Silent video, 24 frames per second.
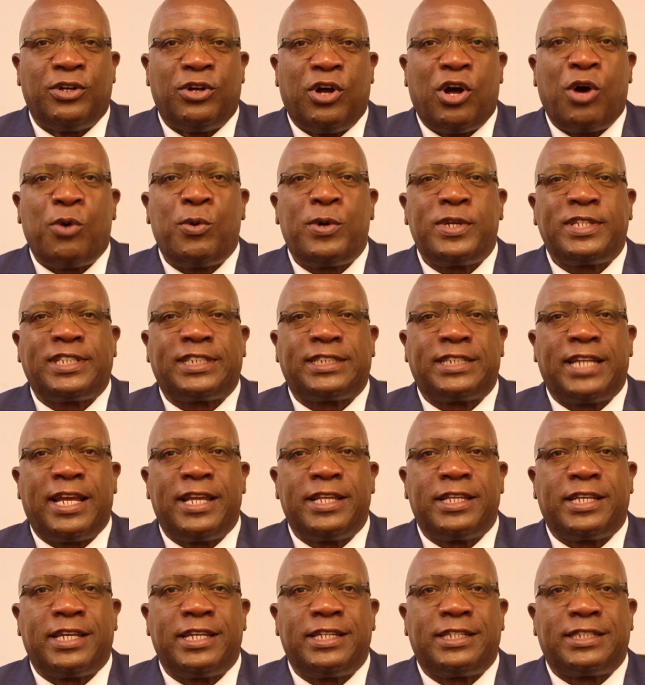Our
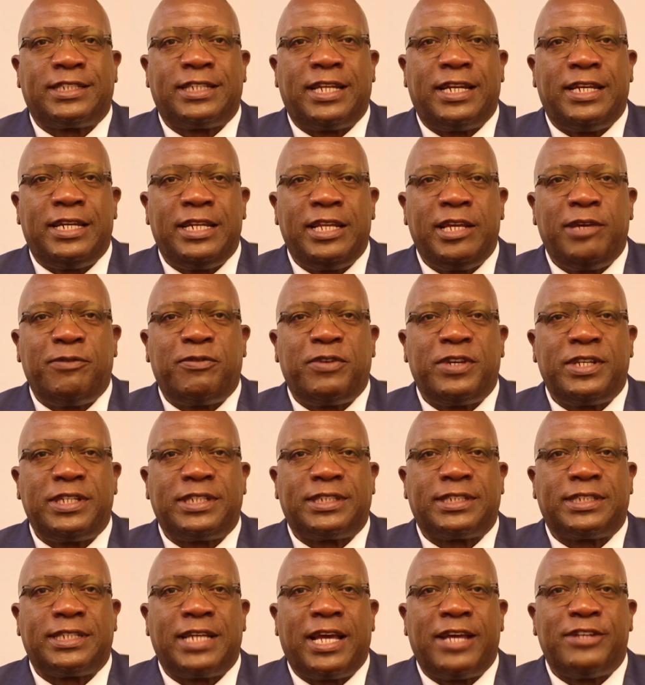St. Kitts and
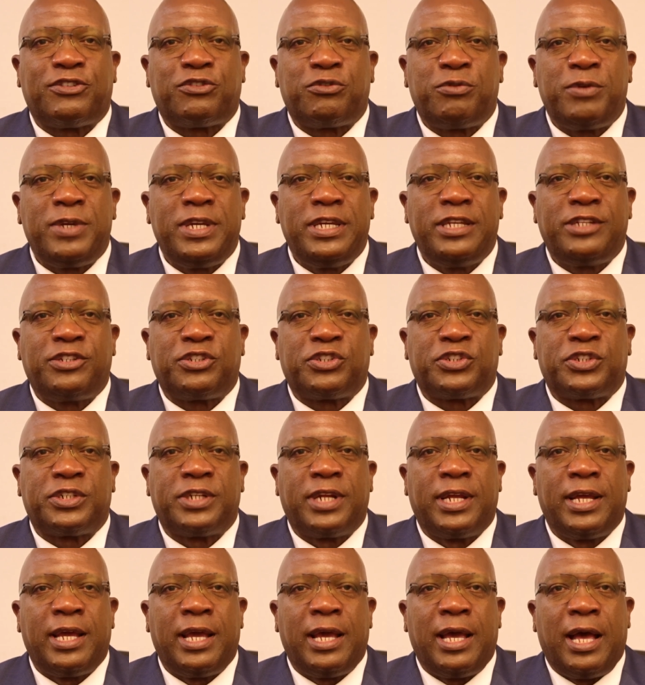Nevis has reached
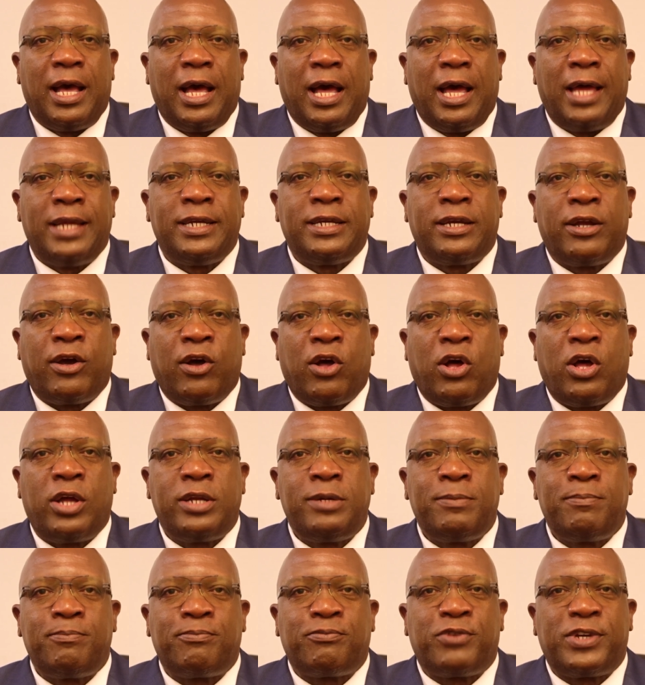an
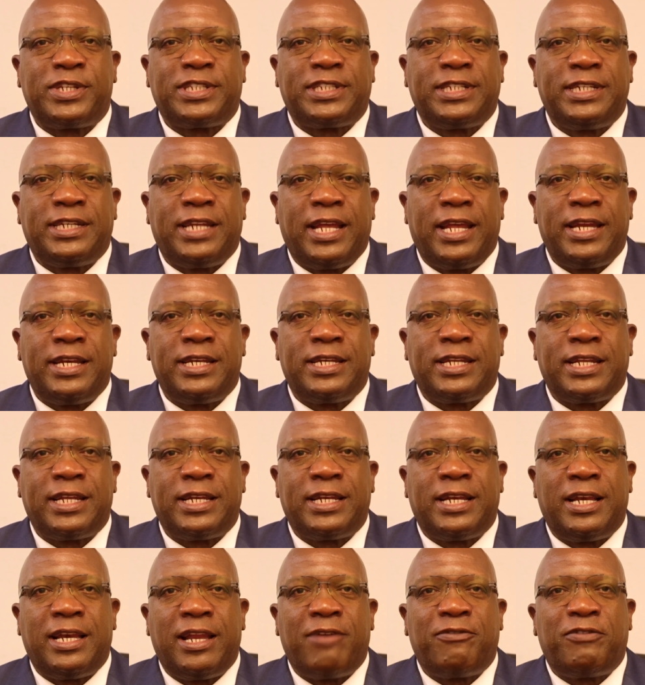
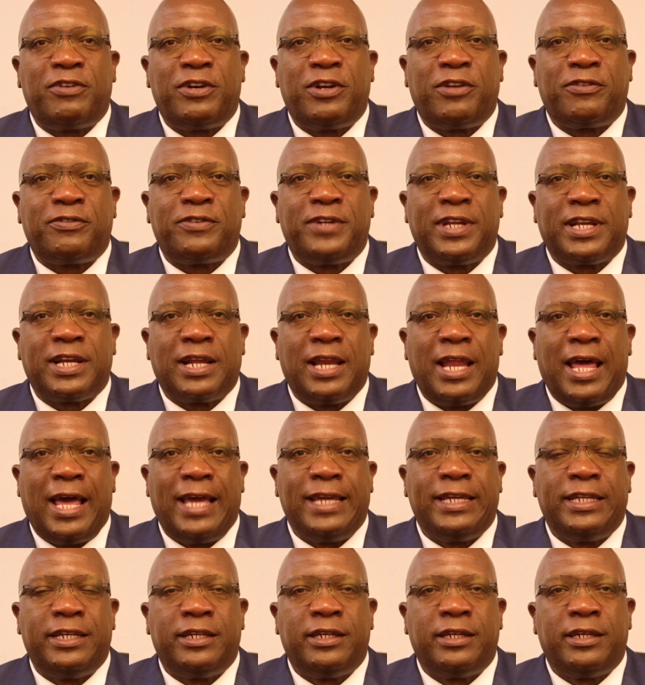unprecedented level of
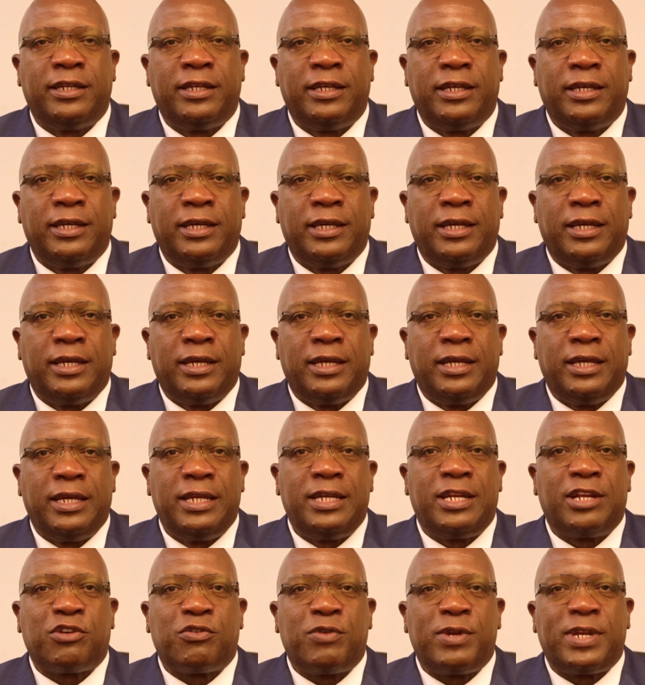decline in
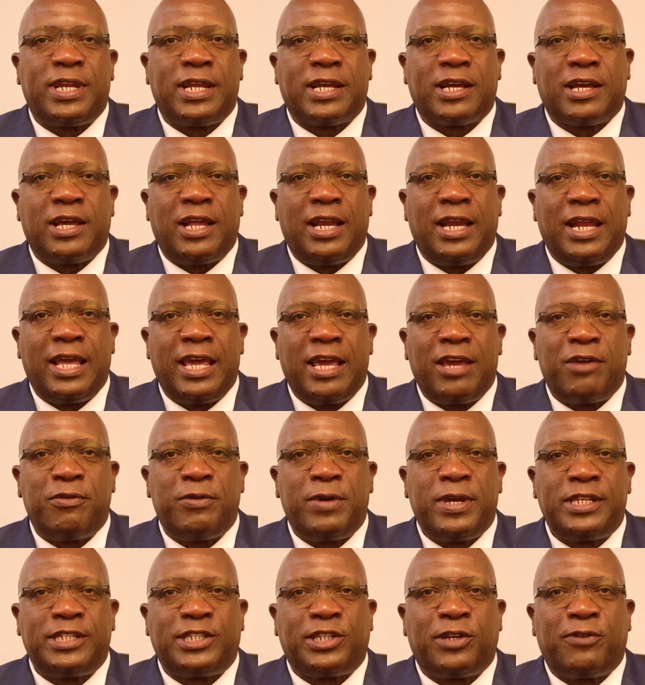the critical
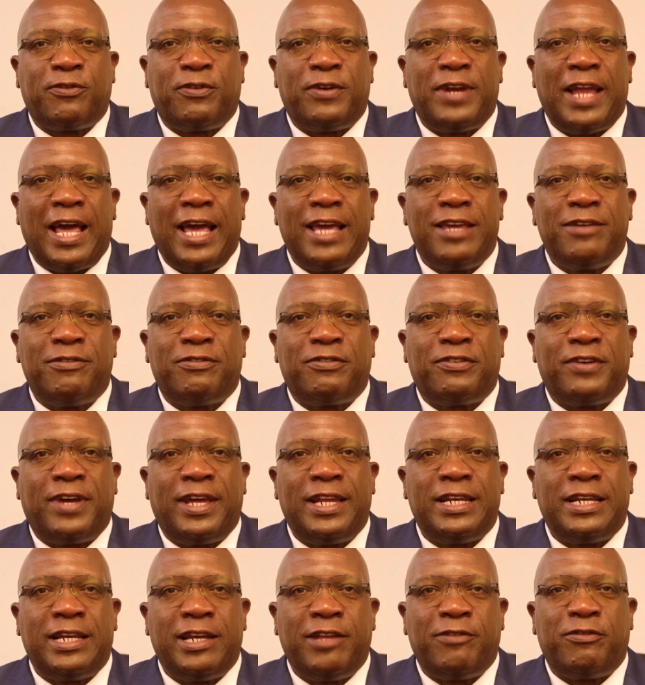areas of life
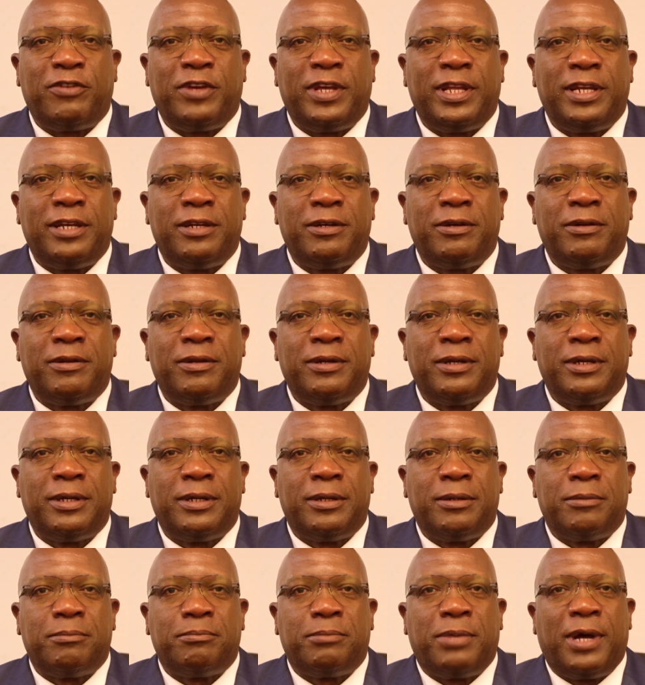and living,
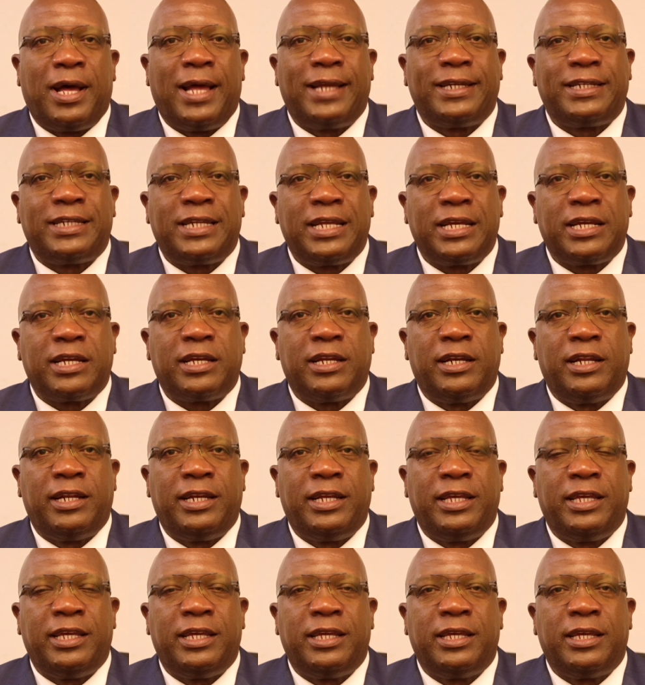
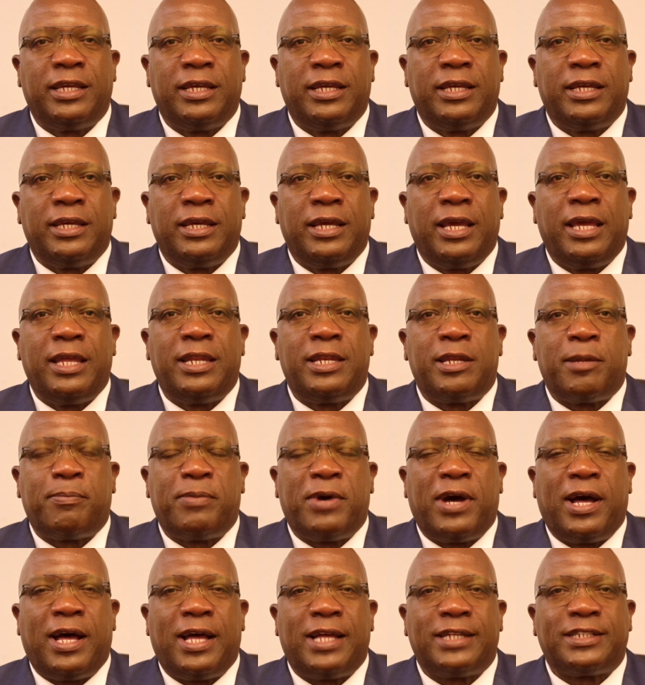particularly in the
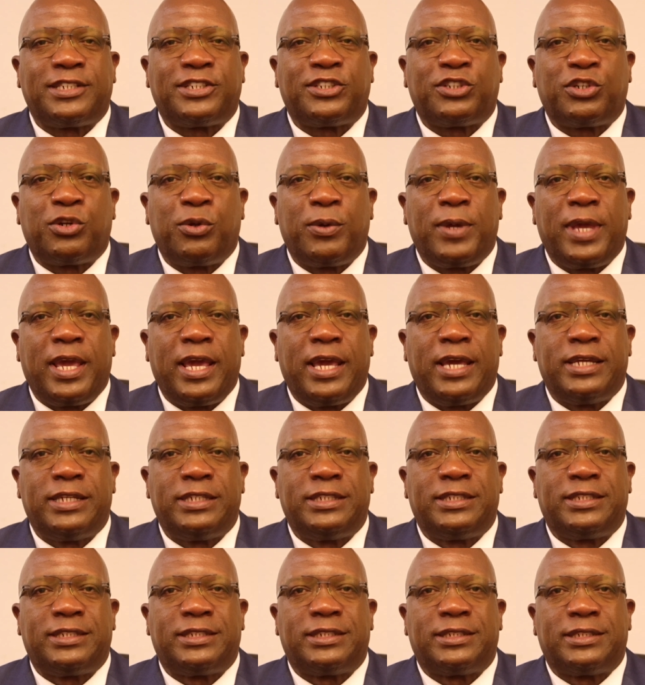past 2
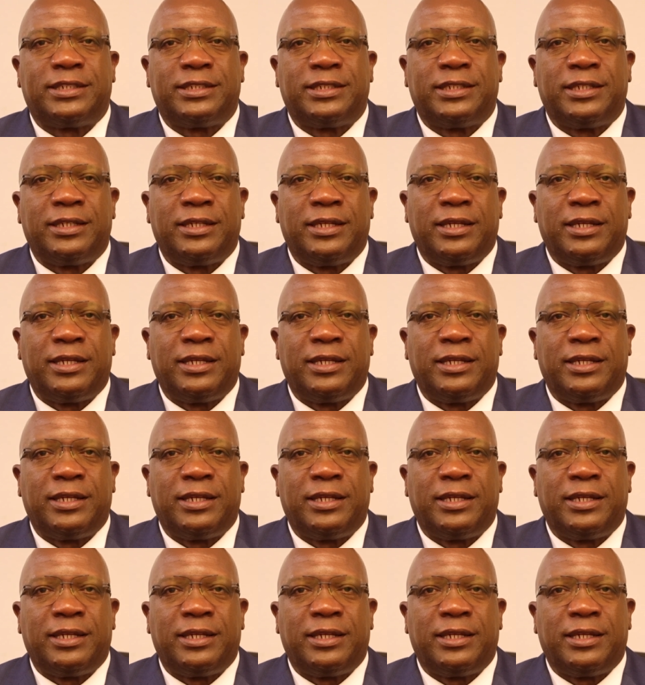years.